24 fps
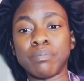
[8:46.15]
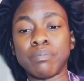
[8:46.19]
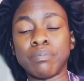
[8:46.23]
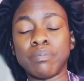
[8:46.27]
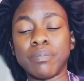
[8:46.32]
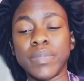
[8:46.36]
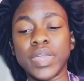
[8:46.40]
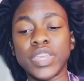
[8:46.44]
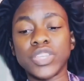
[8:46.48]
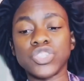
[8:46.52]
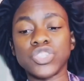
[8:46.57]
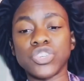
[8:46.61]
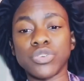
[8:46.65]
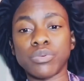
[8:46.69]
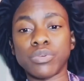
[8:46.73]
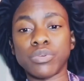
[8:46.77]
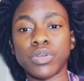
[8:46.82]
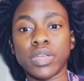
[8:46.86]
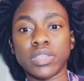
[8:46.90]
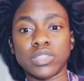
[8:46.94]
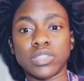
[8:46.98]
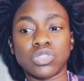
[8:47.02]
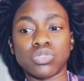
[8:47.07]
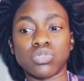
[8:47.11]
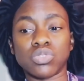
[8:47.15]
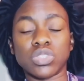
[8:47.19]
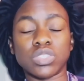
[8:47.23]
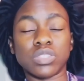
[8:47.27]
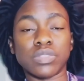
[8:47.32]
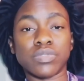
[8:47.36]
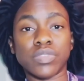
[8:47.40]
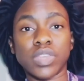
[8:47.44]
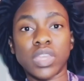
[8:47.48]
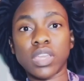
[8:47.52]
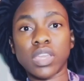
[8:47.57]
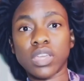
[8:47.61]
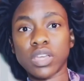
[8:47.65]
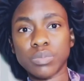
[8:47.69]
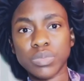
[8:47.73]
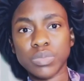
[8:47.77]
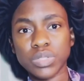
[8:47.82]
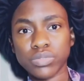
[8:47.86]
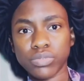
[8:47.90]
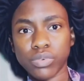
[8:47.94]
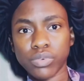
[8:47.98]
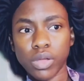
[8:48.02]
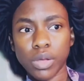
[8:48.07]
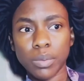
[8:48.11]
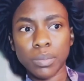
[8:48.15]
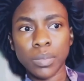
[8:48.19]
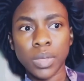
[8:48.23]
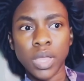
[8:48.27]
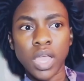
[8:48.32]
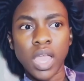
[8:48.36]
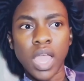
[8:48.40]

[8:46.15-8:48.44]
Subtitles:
major source of income is from,